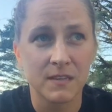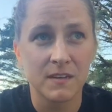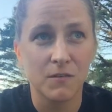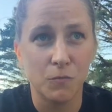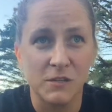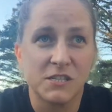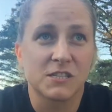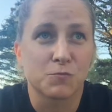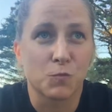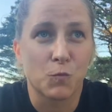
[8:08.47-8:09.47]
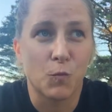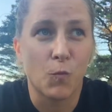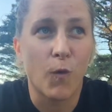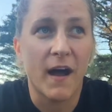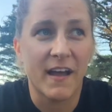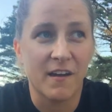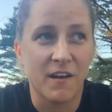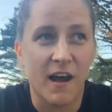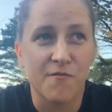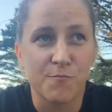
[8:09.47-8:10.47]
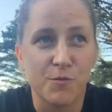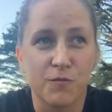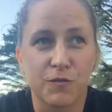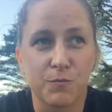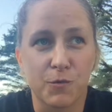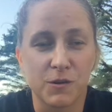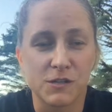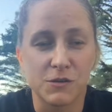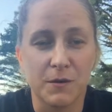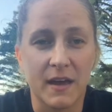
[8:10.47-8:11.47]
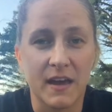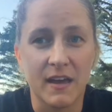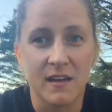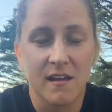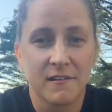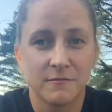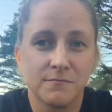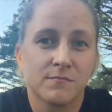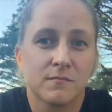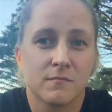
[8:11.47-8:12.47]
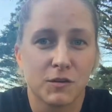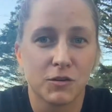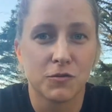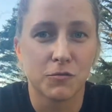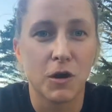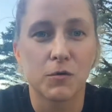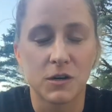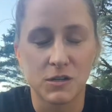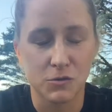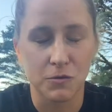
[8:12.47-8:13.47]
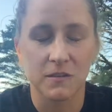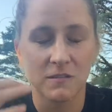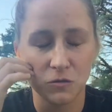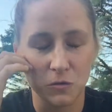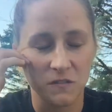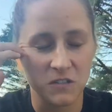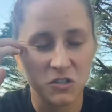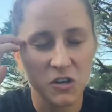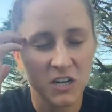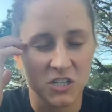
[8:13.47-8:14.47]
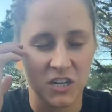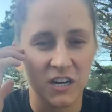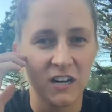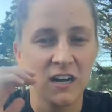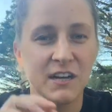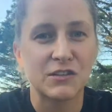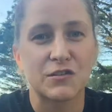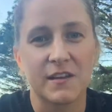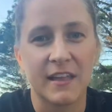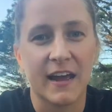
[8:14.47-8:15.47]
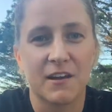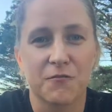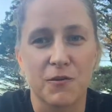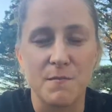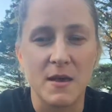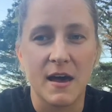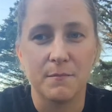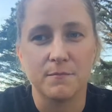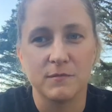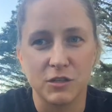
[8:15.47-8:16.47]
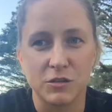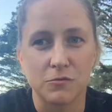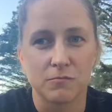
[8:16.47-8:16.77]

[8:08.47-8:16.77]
Which is why I've moved more to a grower sort of a structure, so that can free me up to